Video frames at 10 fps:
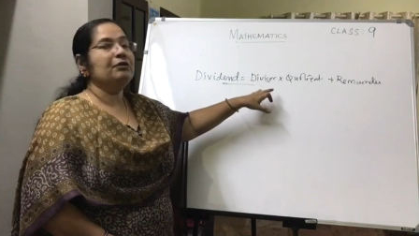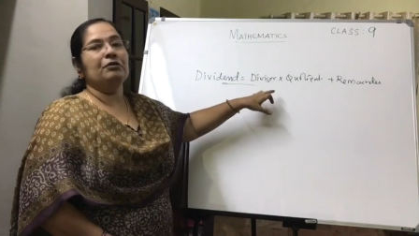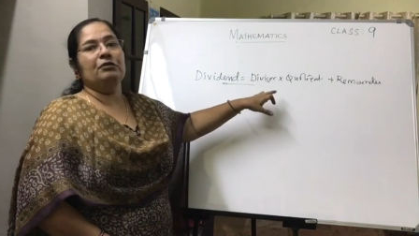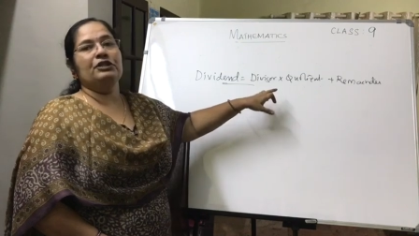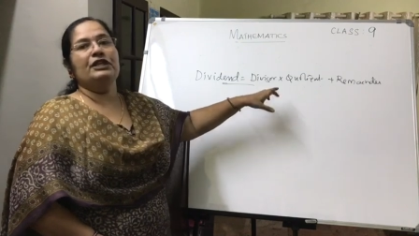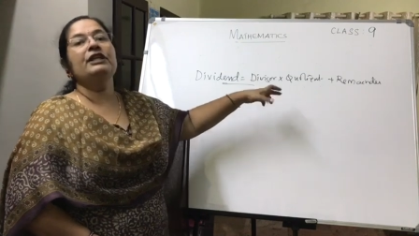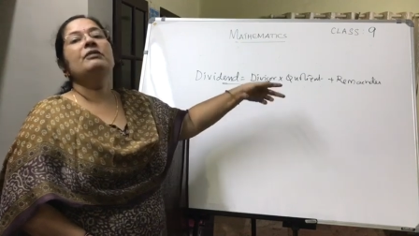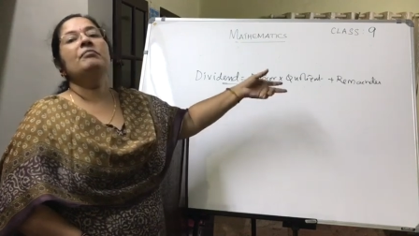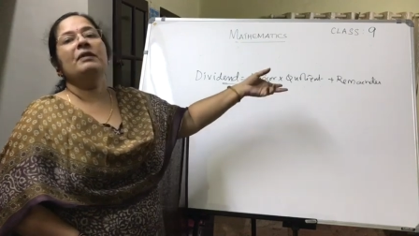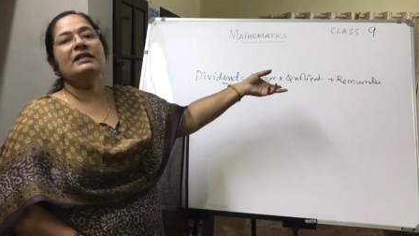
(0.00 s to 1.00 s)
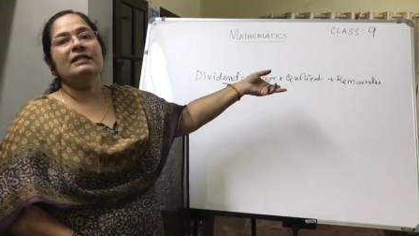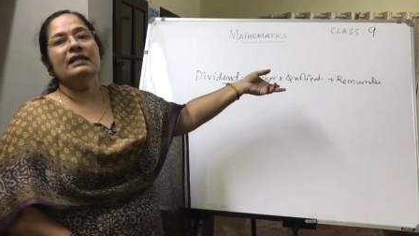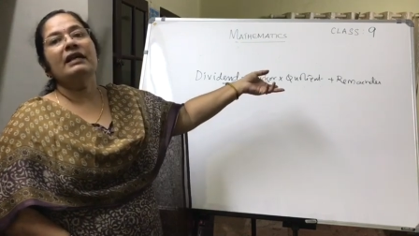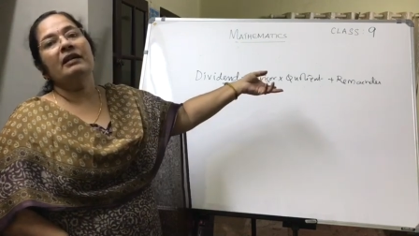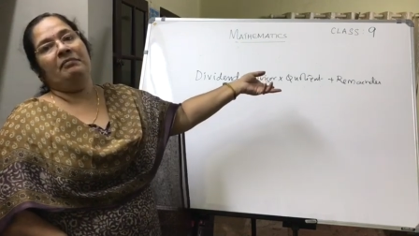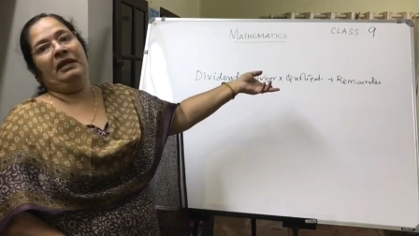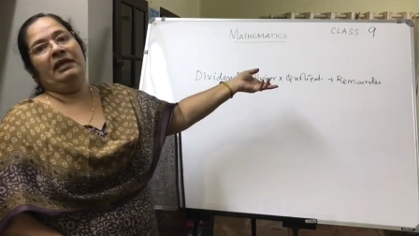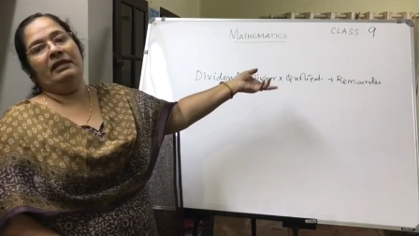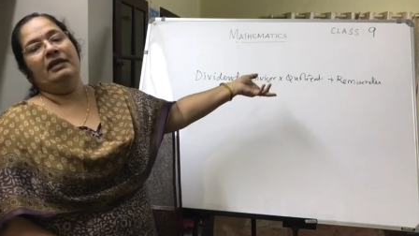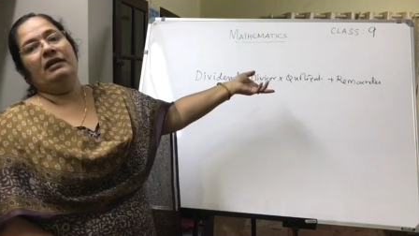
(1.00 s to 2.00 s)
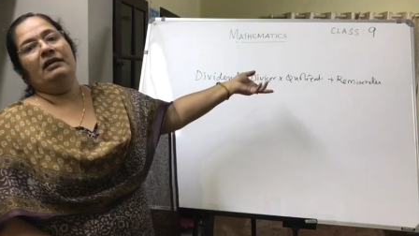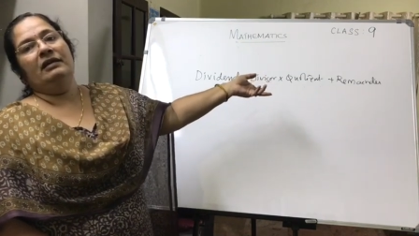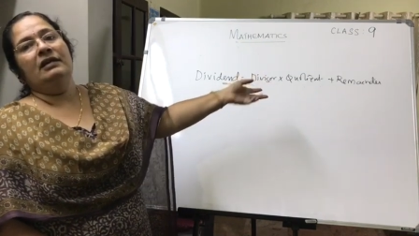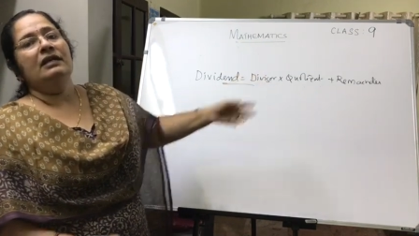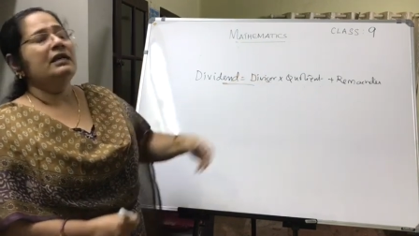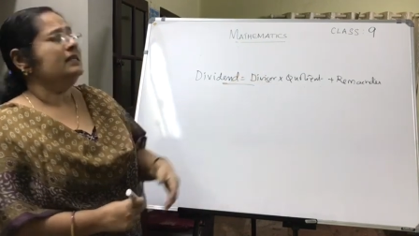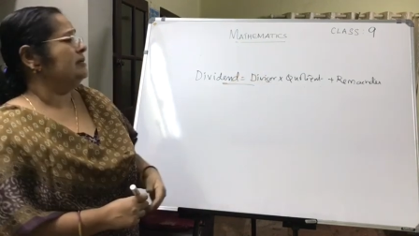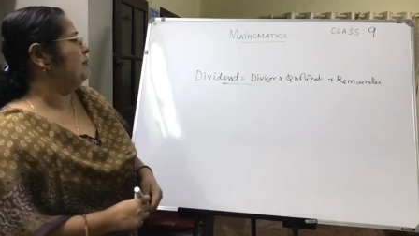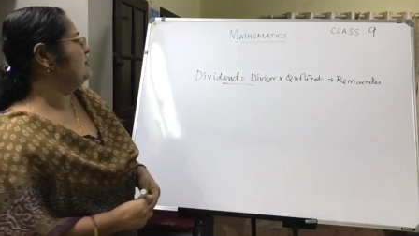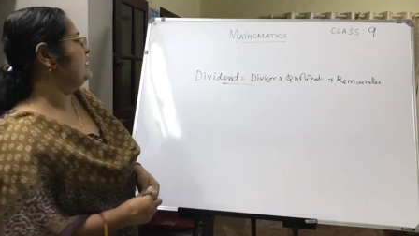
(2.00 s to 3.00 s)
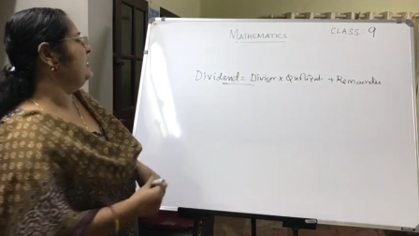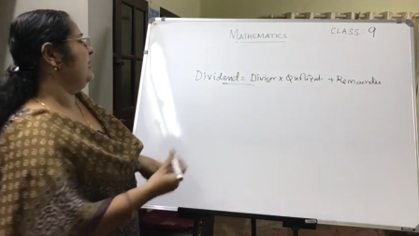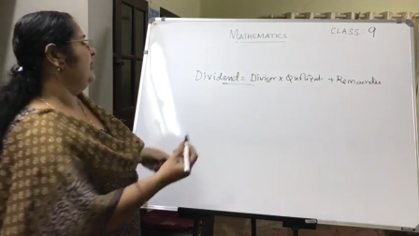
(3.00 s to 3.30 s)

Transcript: quotient plus remainder. Supposing I